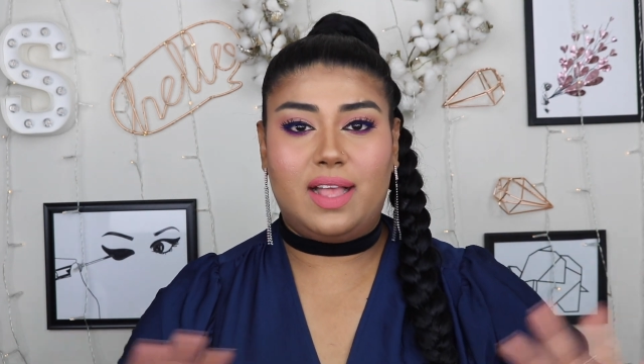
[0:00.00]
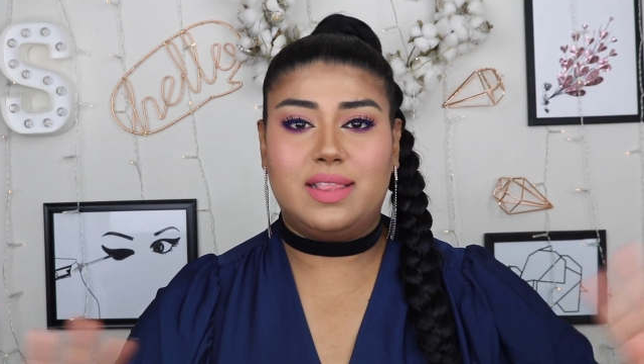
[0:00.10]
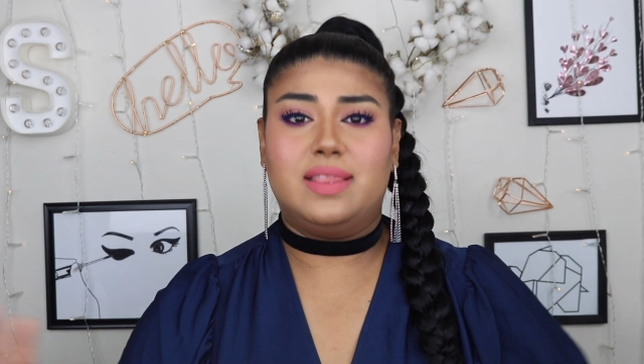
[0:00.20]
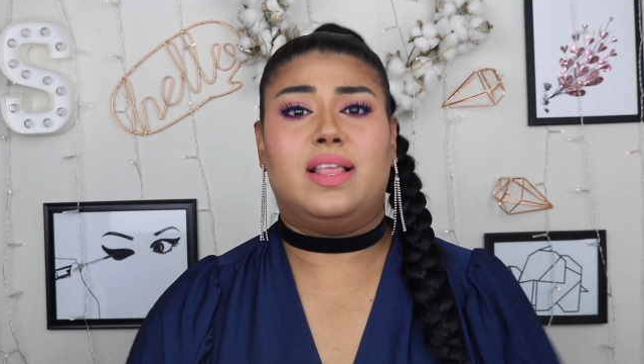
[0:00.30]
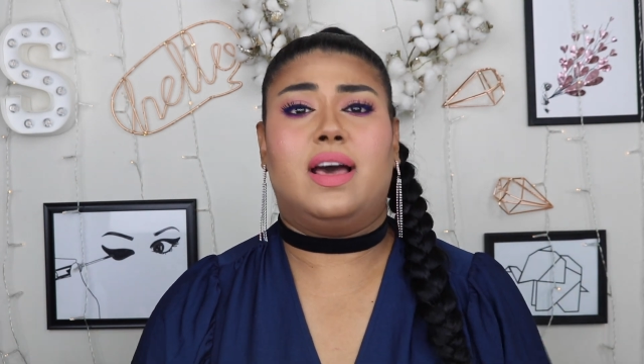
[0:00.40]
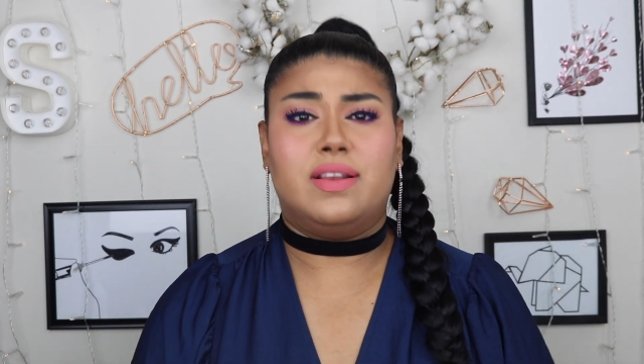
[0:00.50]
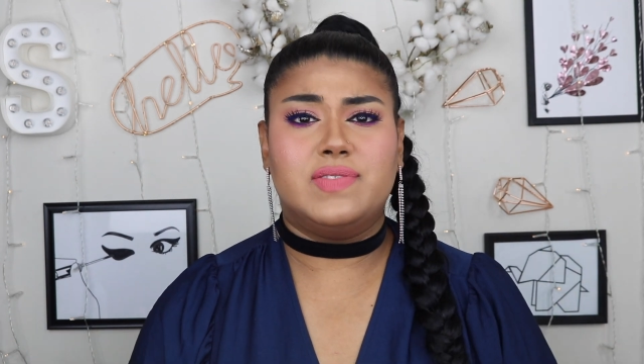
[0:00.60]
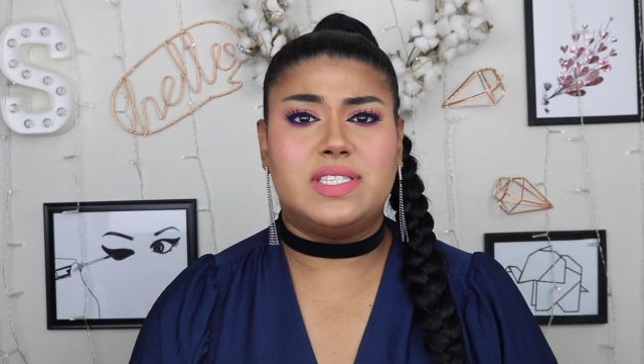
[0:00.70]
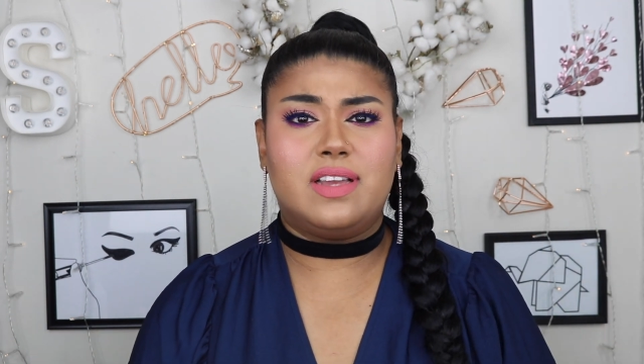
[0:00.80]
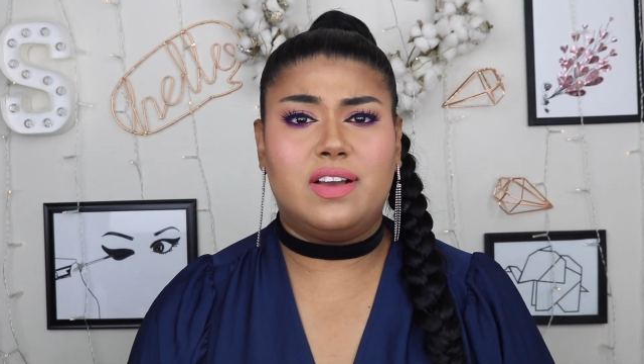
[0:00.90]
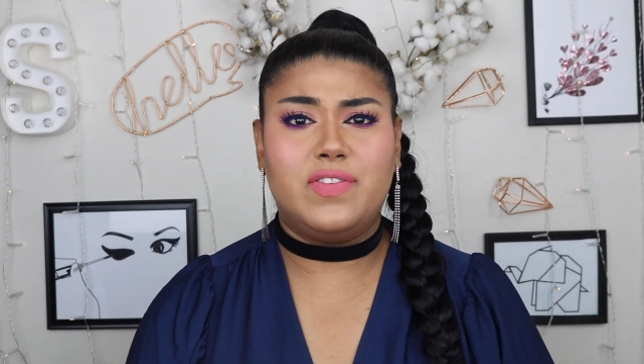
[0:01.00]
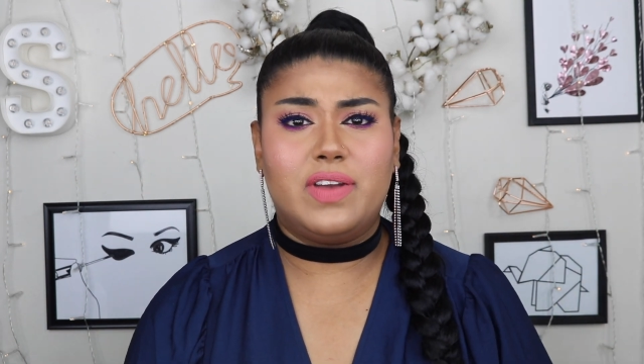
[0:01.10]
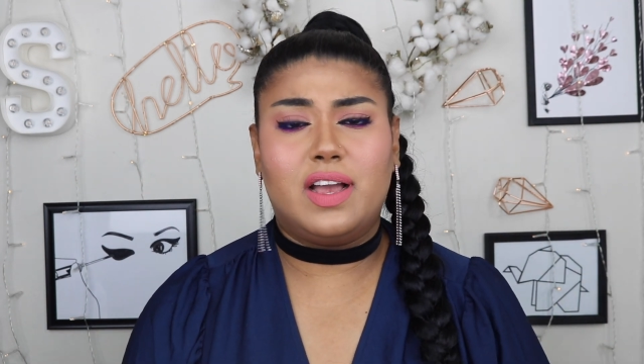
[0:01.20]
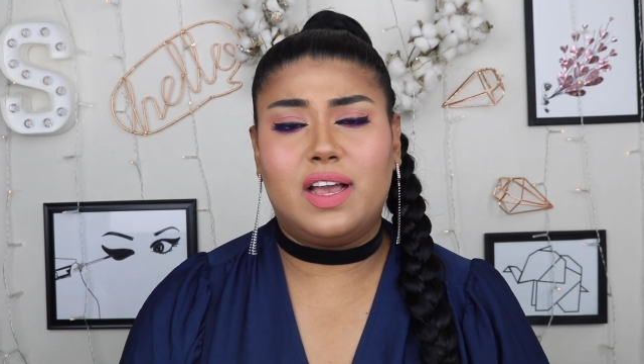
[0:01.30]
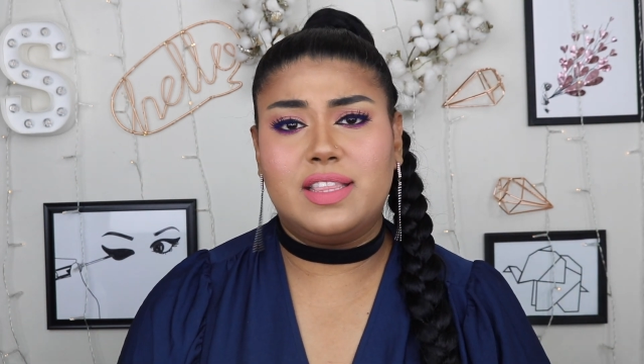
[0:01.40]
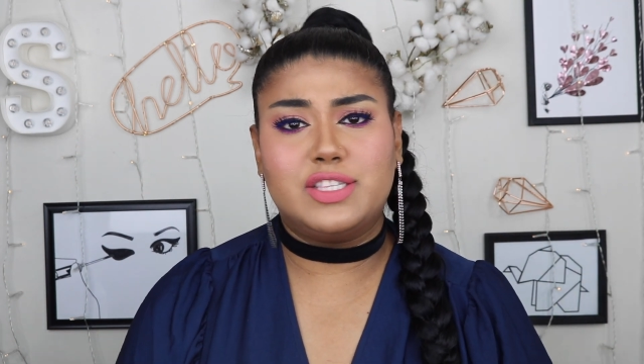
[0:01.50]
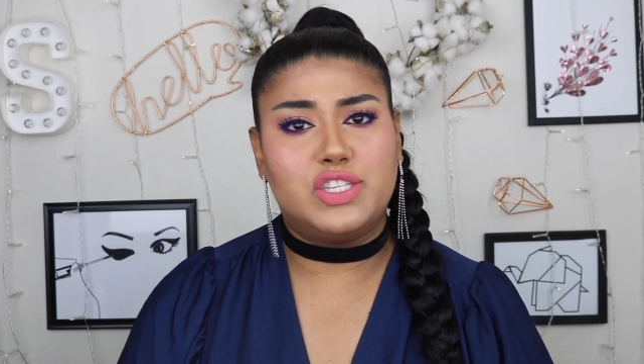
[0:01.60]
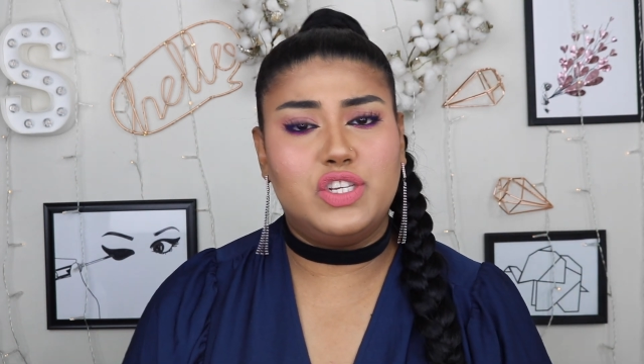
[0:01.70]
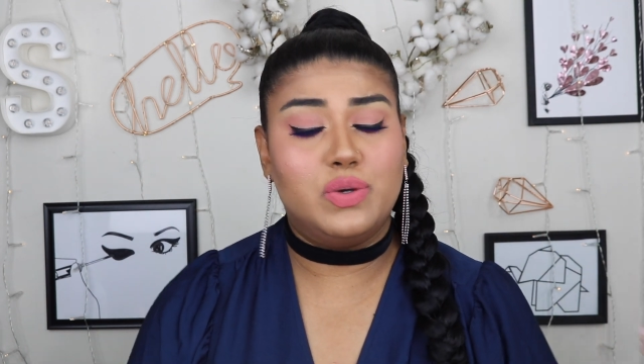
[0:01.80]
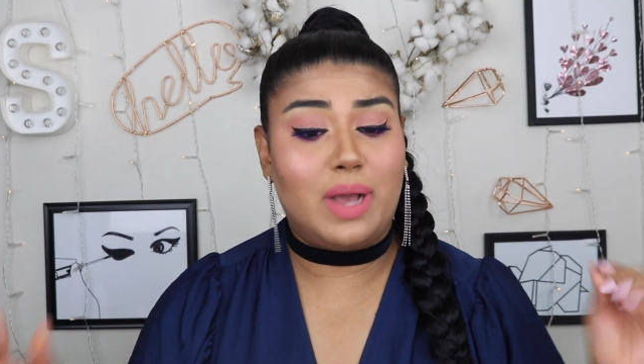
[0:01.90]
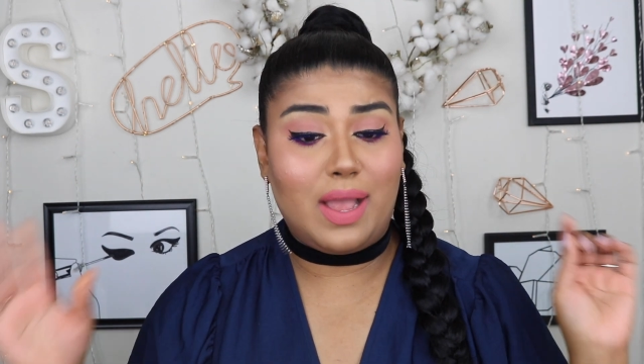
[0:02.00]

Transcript: a lot of stuff that's new.